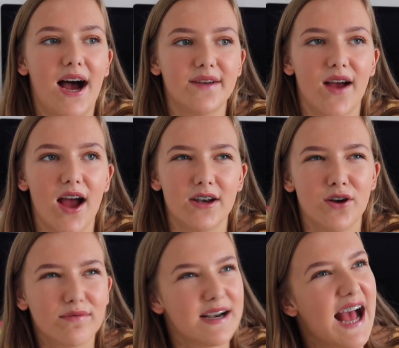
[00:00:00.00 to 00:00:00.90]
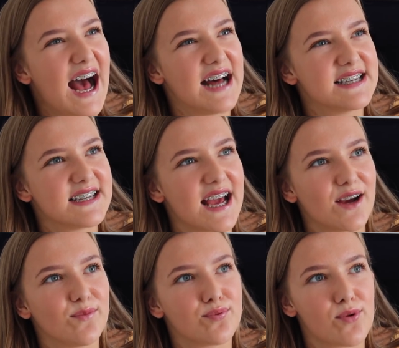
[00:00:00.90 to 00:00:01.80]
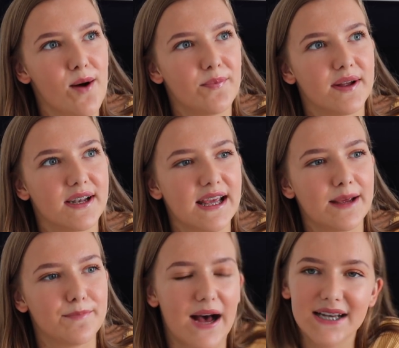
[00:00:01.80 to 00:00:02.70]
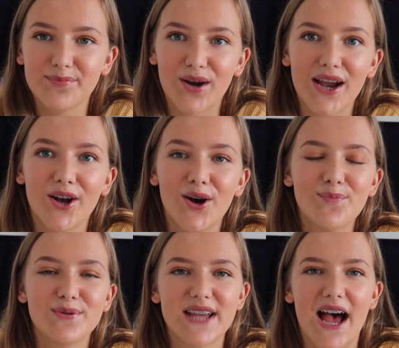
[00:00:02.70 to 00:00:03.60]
I've not really had like properly bad breakups.